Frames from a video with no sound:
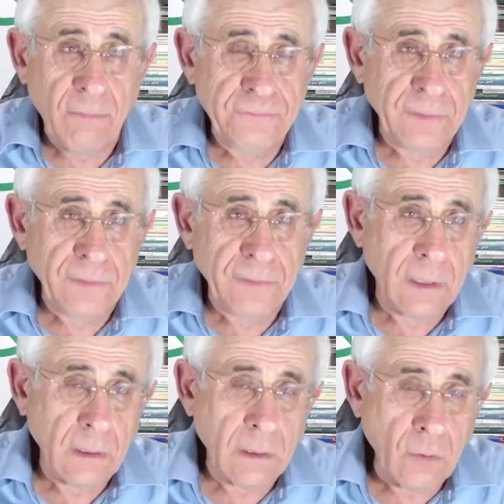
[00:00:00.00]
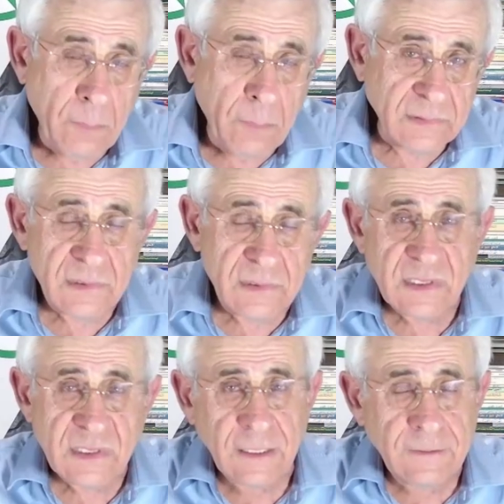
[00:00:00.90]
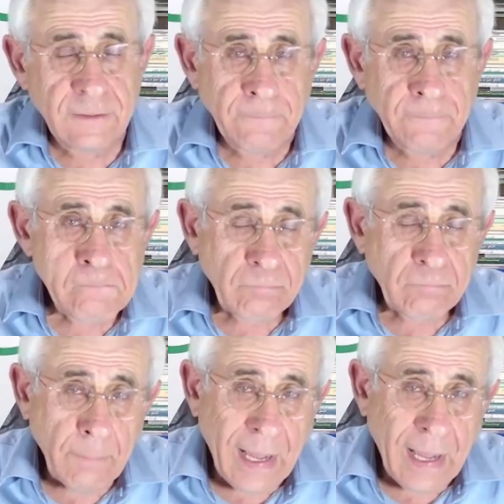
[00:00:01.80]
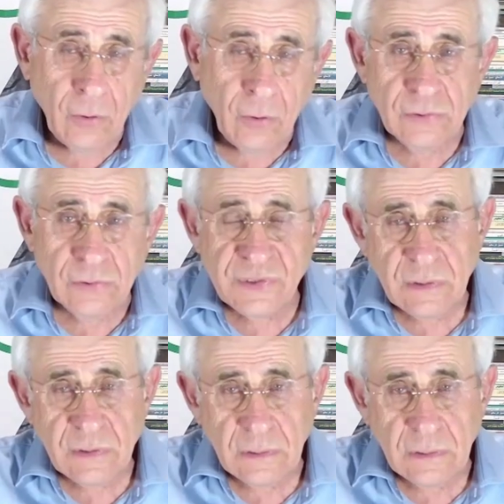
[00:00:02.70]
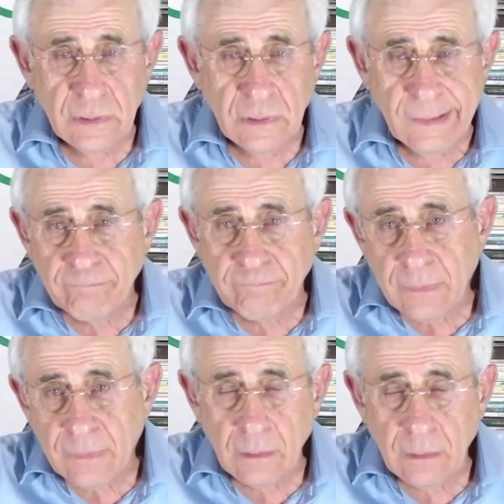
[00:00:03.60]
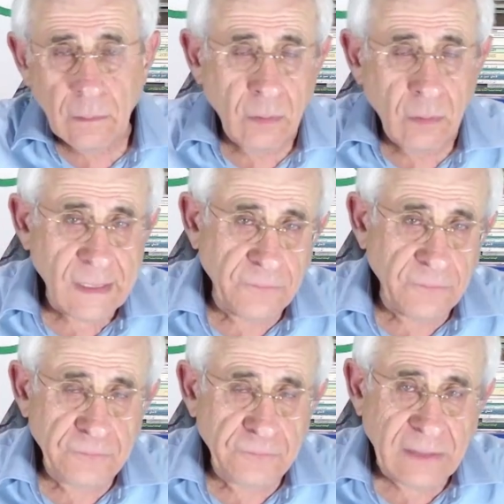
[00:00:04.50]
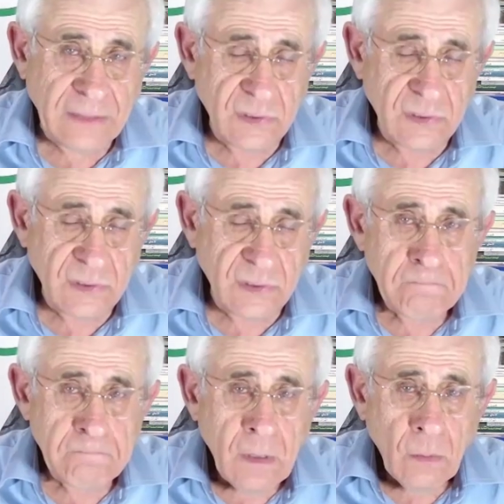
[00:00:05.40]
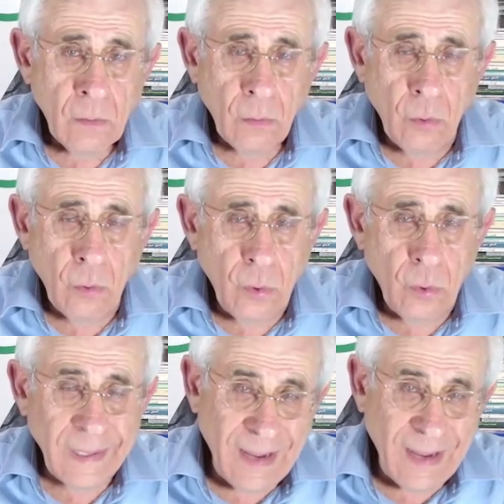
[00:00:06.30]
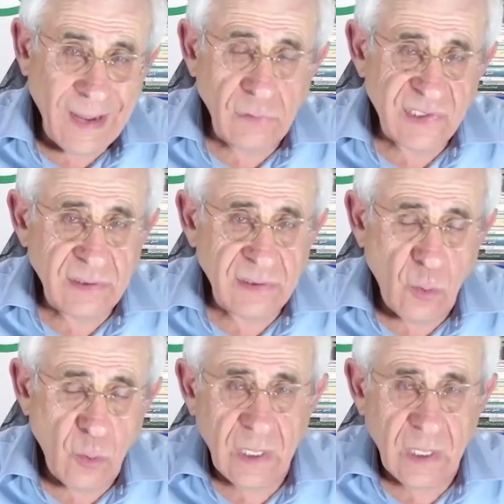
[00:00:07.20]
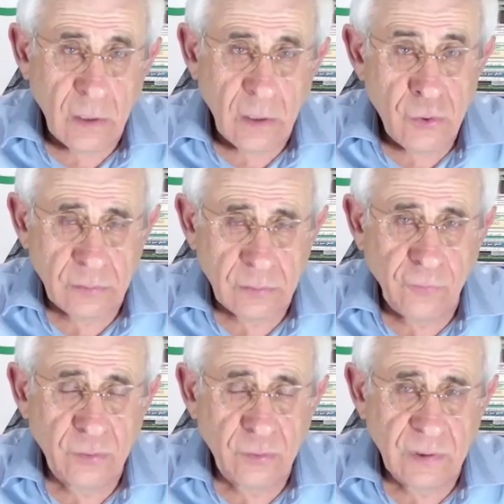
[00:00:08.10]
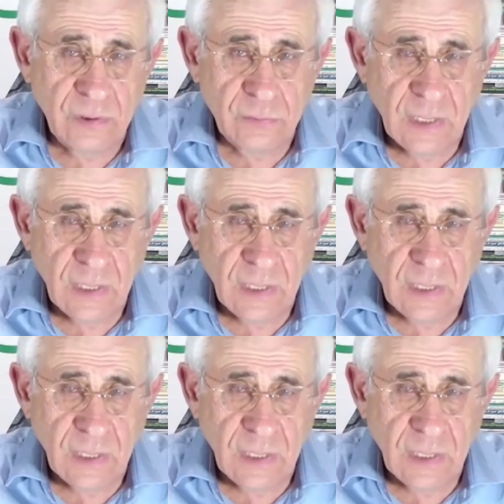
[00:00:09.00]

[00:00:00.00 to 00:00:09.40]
combatants and pilots and all kinds of fighters who announced that they will not volunteer to the army